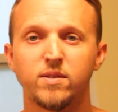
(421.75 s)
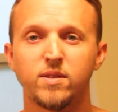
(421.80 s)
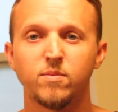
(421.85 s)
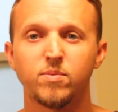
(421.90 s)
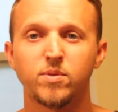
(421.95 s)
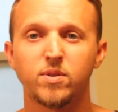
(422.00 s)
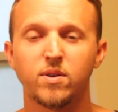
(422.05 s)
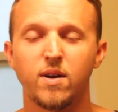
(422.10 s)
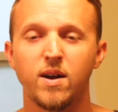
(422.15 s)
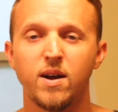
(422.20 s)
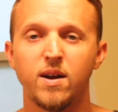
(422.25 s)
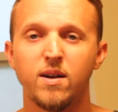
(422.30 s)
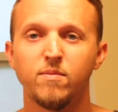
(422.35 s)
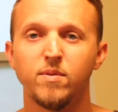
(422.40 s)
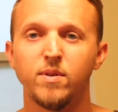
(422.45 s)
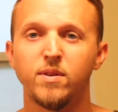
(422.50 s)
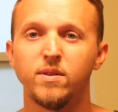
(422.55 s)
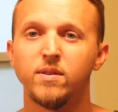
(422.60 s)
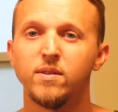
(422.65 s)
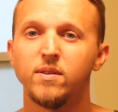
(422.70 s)
subscribe
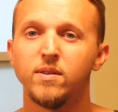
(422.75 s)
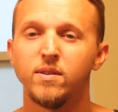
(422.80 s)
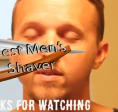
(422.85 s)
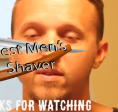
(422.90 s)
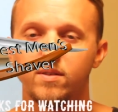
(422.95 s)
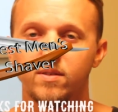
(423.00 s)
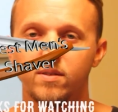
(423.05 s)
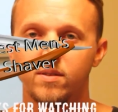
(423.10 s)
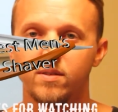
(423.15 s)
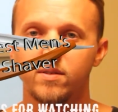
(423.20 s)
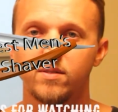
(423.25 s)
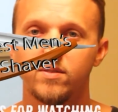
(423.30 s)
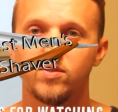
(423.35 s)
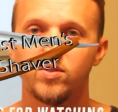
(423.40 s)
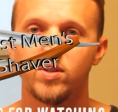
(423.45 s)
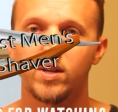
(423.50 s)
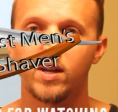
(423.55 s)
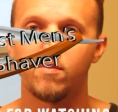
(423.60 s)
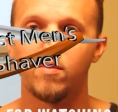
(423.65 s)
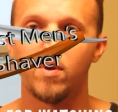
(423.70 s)
and
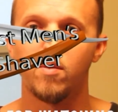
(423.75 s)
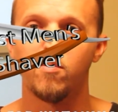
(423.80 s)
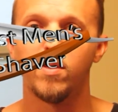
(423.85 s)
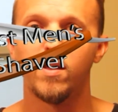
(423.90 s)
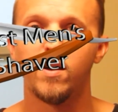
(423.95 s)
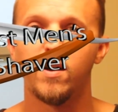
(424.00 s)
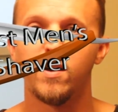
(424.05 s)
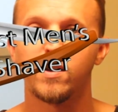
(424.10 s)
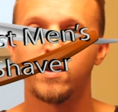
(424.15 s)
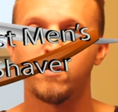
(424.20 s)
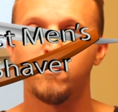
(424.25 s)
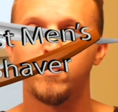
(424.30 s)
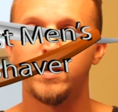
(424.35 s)
check out my blog at